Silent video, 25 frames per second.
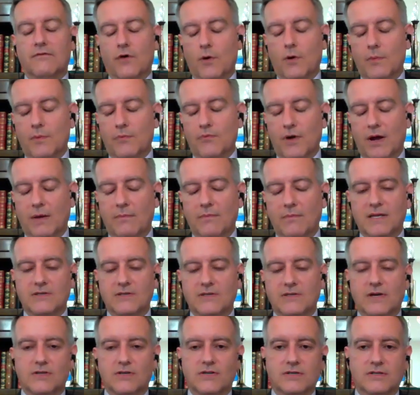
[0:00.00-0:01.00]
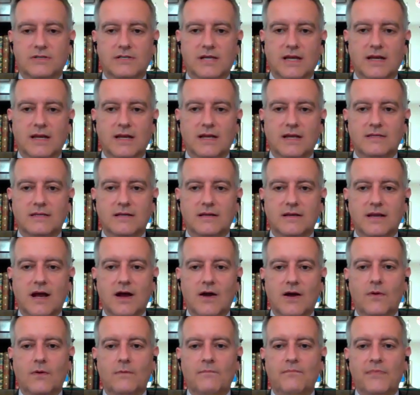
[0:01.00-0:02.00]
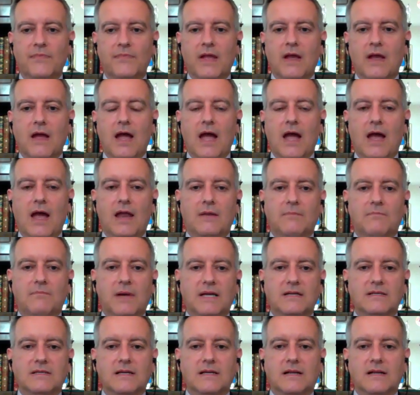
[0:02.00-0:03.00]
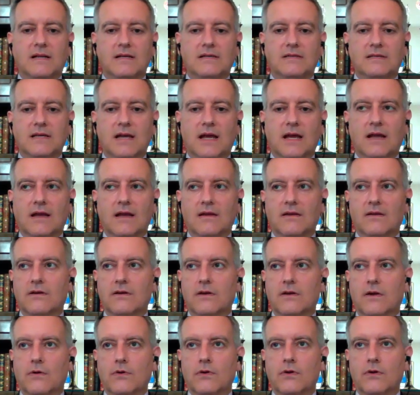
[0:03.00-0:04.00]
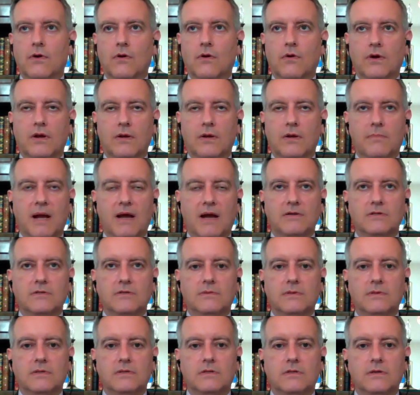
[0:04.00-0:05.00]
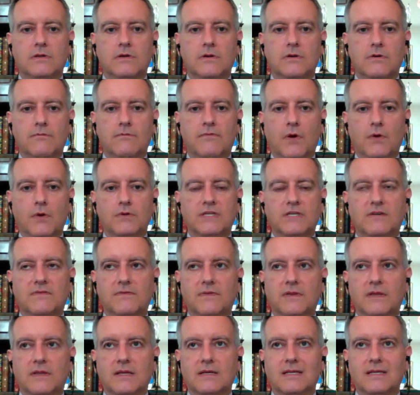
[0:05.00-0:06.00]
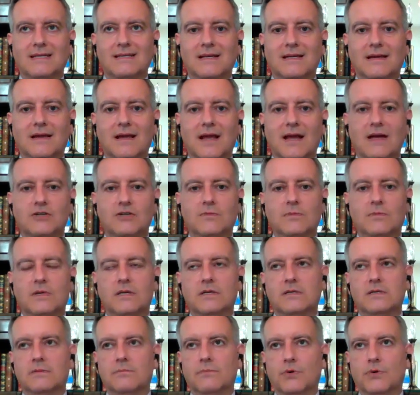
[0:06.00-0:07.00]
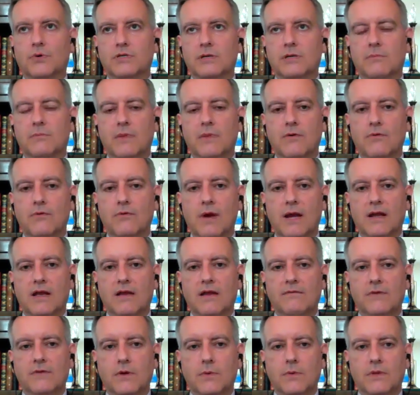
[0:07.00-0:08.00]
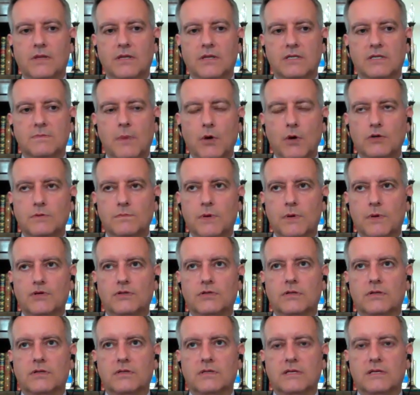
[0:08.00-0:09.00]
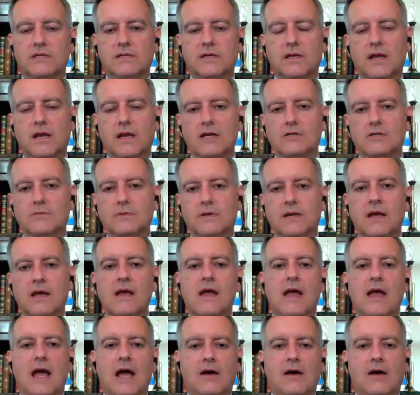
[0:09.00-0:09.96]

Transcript: former Prime Minister, I should say, Netanyahu, and basically saying, you're an embarrassment. You voted for the disengagement, and pointing Miri Regev, you were the spokesperson of disengagement.